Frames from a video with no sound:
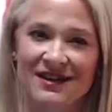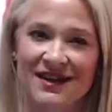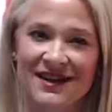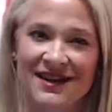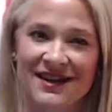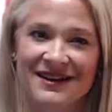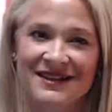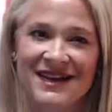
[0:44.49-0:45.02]

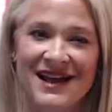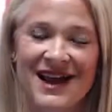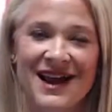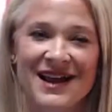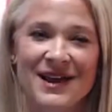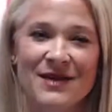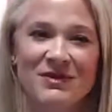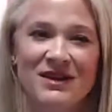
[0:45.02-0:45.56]
and
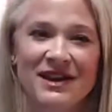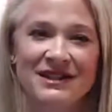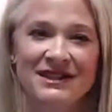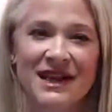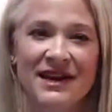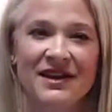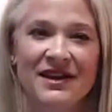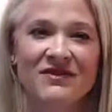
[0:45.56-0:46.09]
I am the
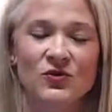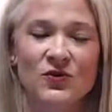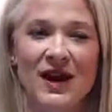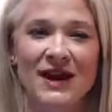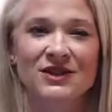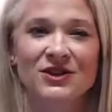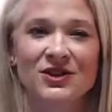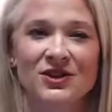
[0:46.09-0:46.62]
Executive
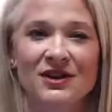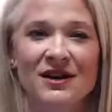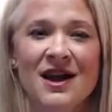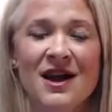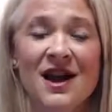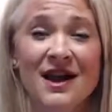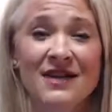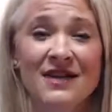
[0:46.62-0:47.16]
Director
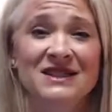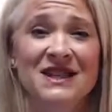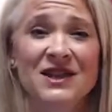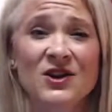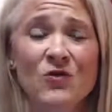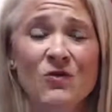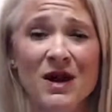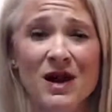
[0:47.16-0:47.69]
of
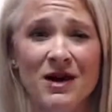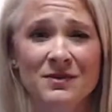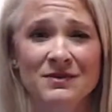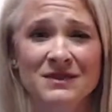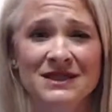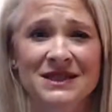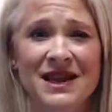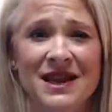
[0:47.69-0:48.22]
Single
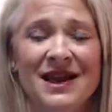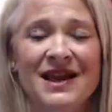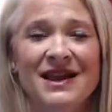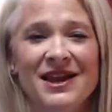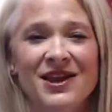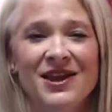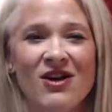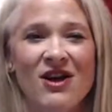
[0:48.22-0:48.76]
Moms
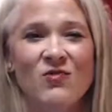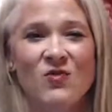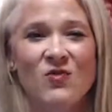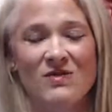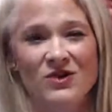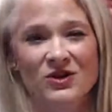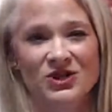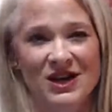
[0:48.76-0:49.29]
here at One
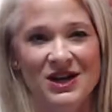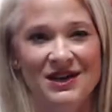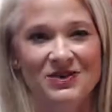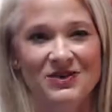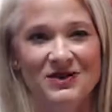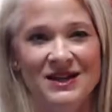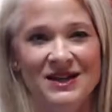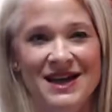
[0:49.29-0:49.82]
More
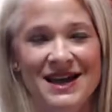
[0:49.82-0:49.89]
Child.